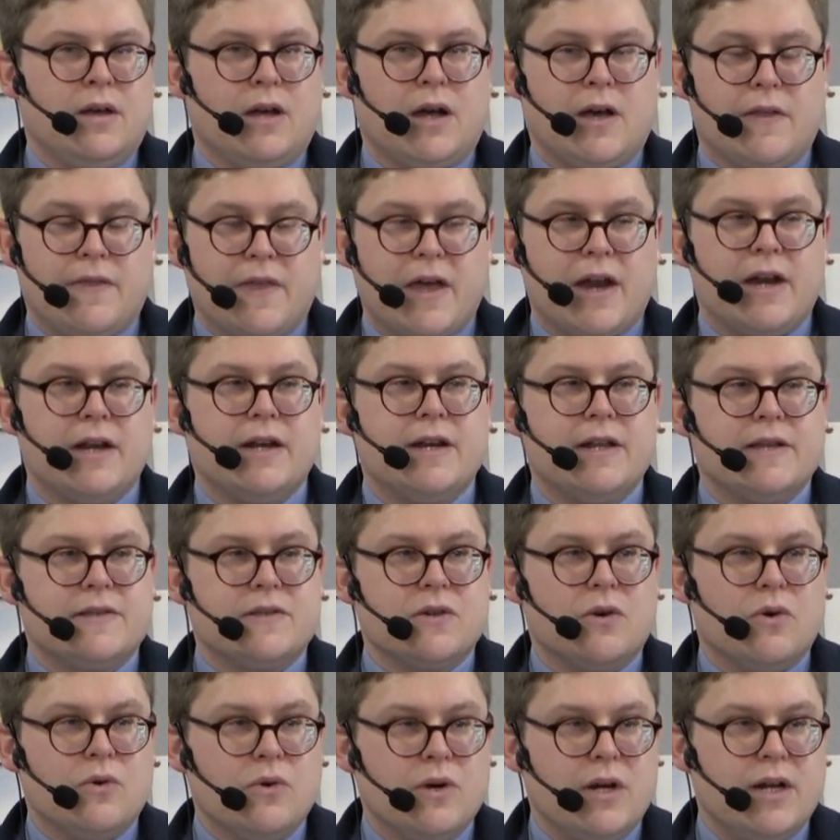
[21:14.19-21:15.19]
And then it is
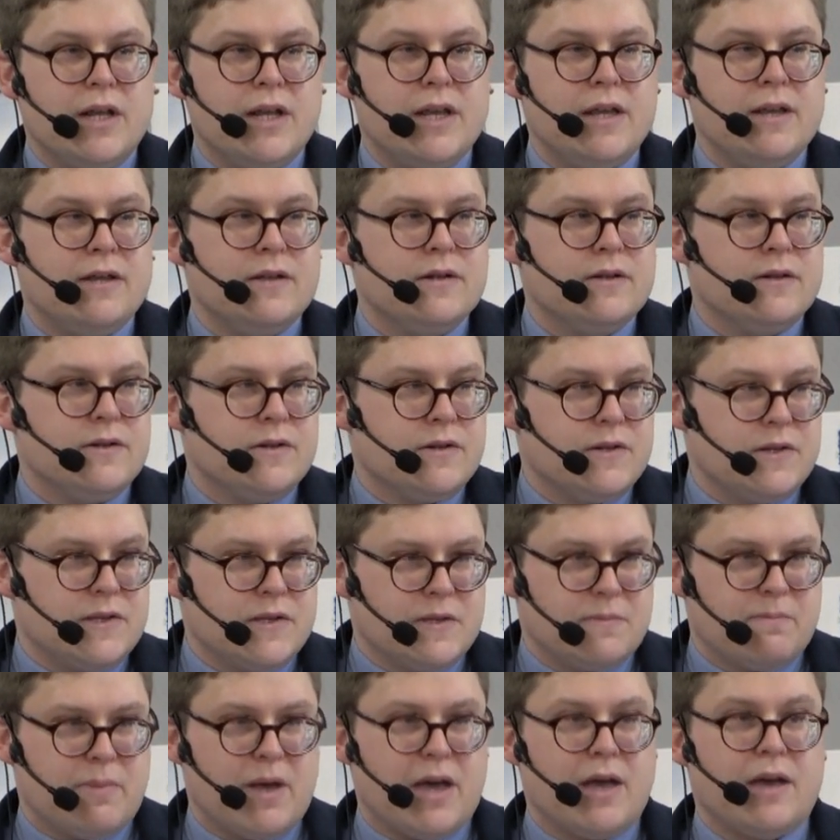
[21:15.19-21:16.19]
only
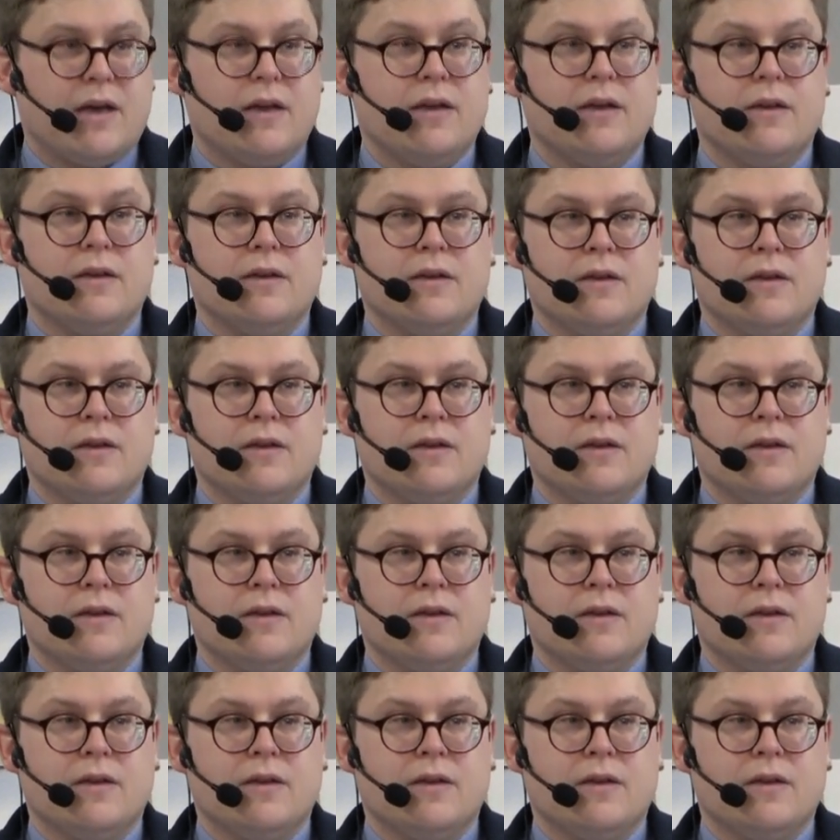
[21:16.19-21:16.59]
despair.